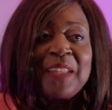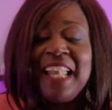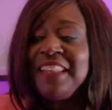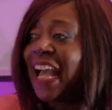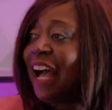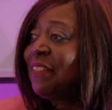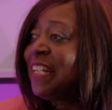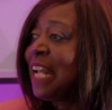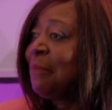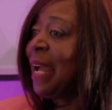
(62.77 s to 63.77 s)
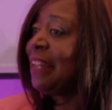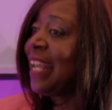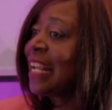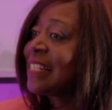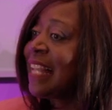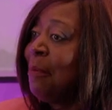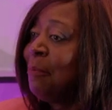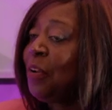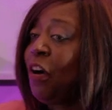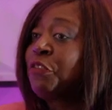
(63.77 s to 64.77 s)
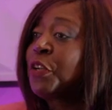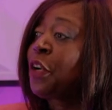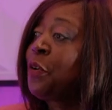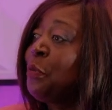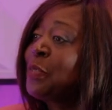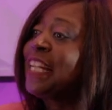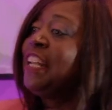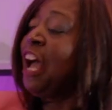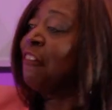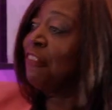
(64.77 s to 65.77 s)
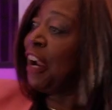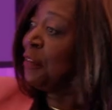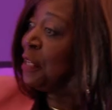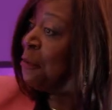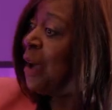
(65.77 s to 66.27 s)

And they have led by the example of recruiting very